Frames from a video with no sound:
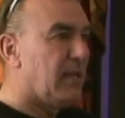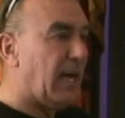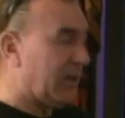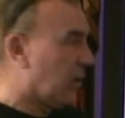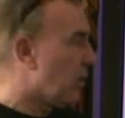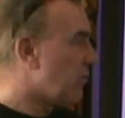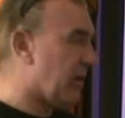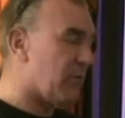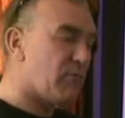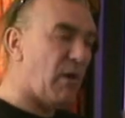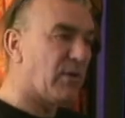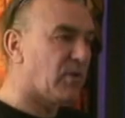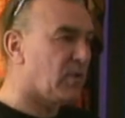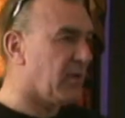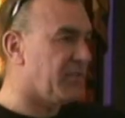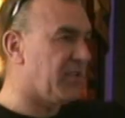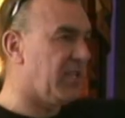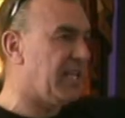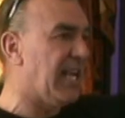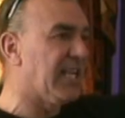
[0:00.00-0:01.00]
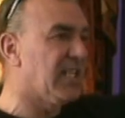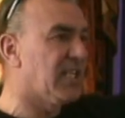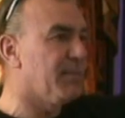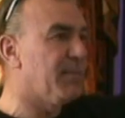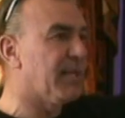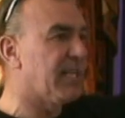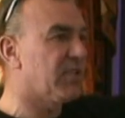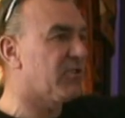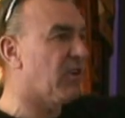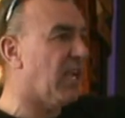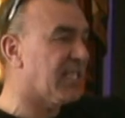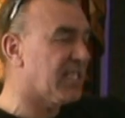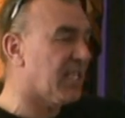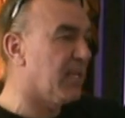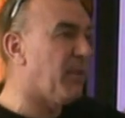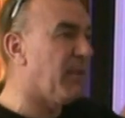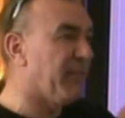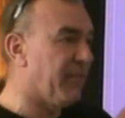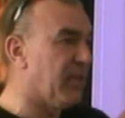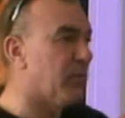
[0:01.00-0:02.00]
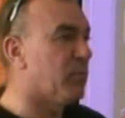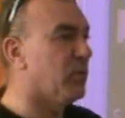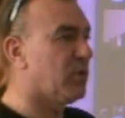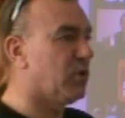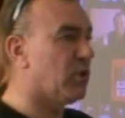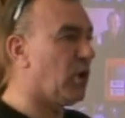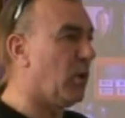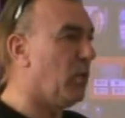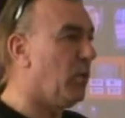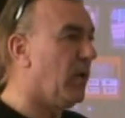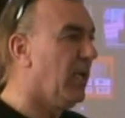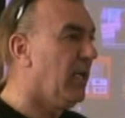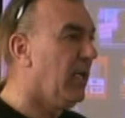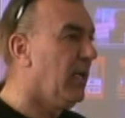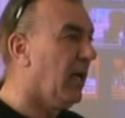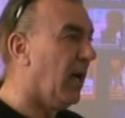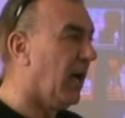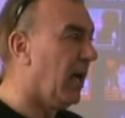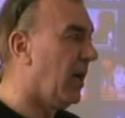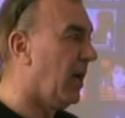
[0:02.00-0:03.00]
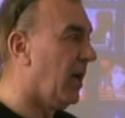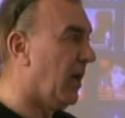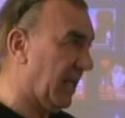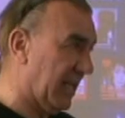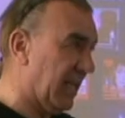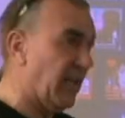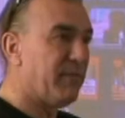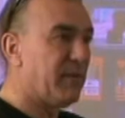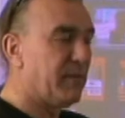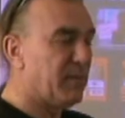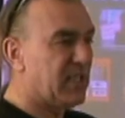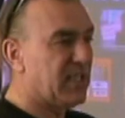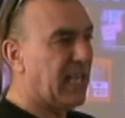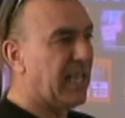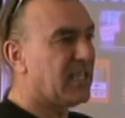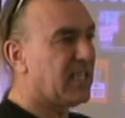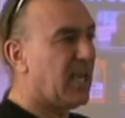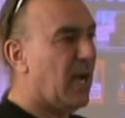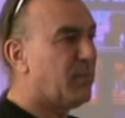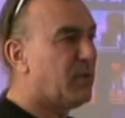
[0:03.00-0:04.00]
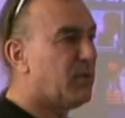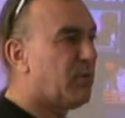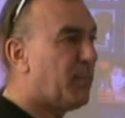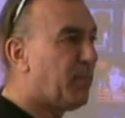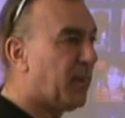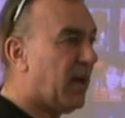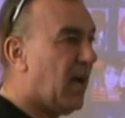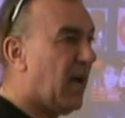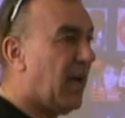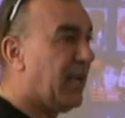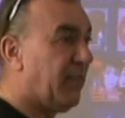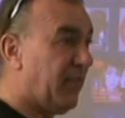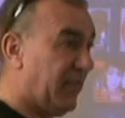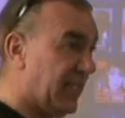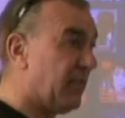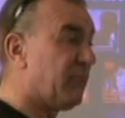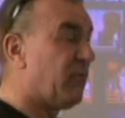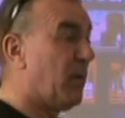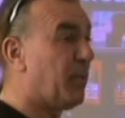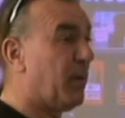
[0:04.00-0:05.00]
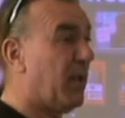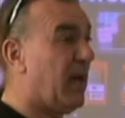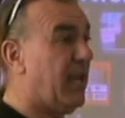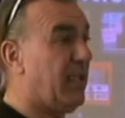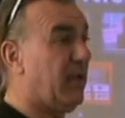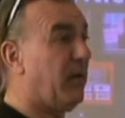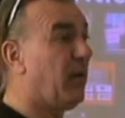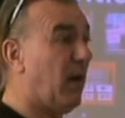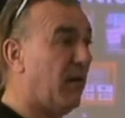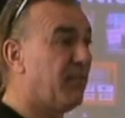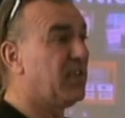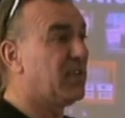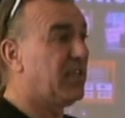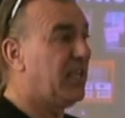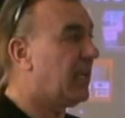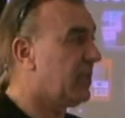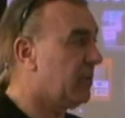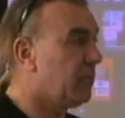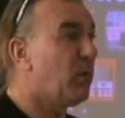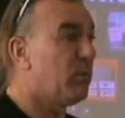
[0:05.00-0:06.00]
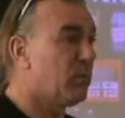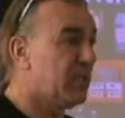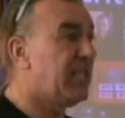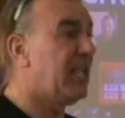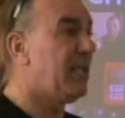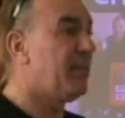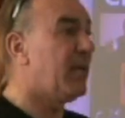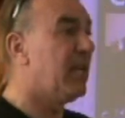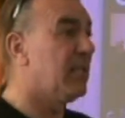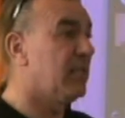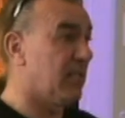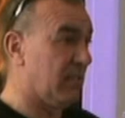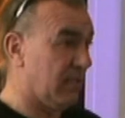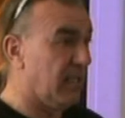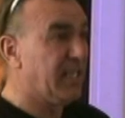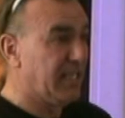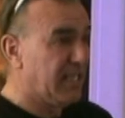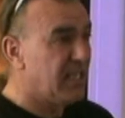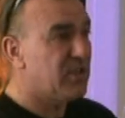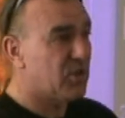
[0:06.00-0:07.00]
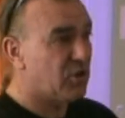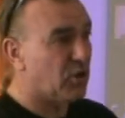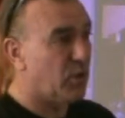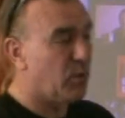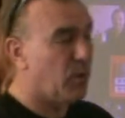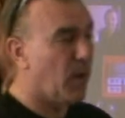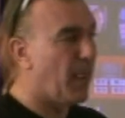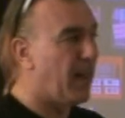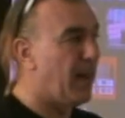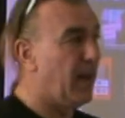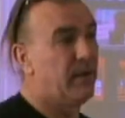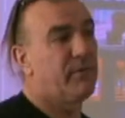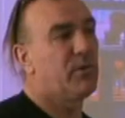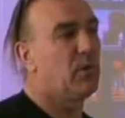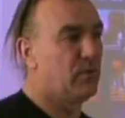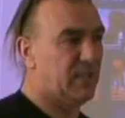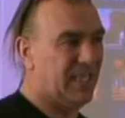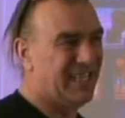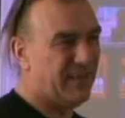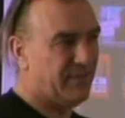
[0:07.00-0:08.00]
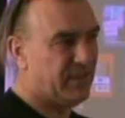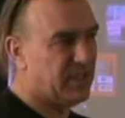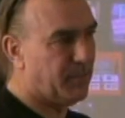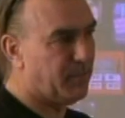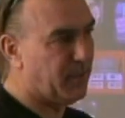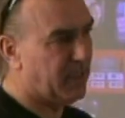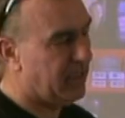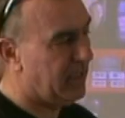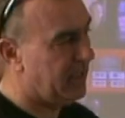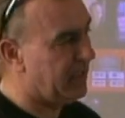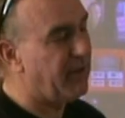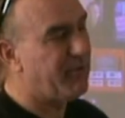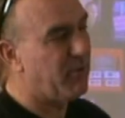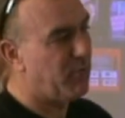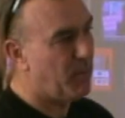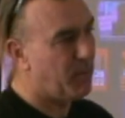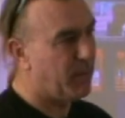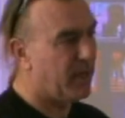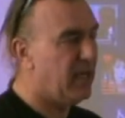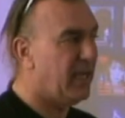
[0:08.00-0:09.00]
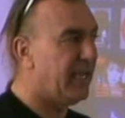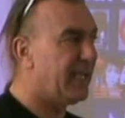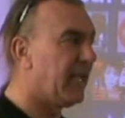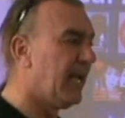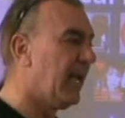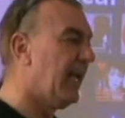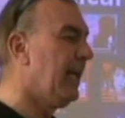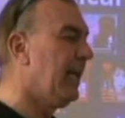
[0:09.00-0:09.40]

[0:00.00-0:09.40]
I'd already wrote off to the Energy Minister asking me if this was true and giving him a set time to reply, and if he didn't reply, obviously I would deem it as it is true. And of course he never replied.